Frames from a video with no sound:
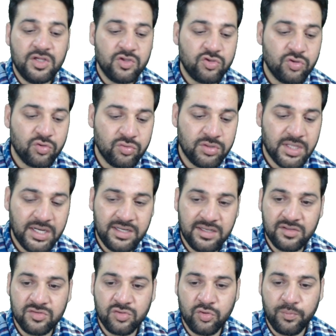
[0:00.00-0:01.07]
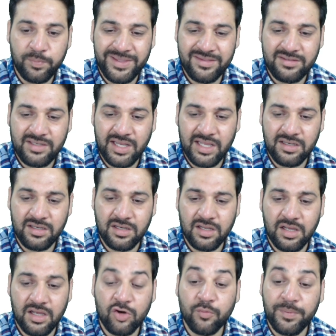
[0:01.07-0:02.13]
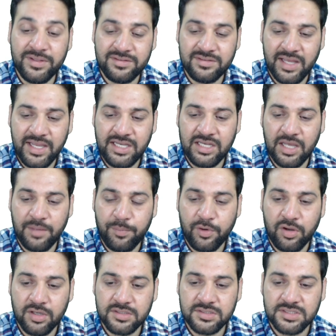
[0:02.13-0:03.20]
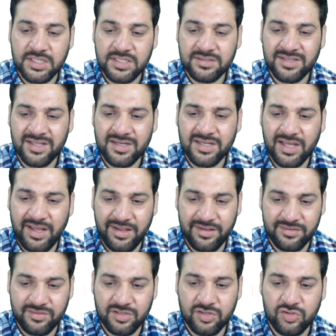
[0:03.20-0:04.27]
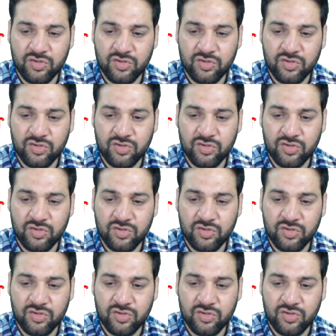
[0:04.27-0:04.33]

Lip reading: So it is rupees 10, rupees 9 approx is that answer.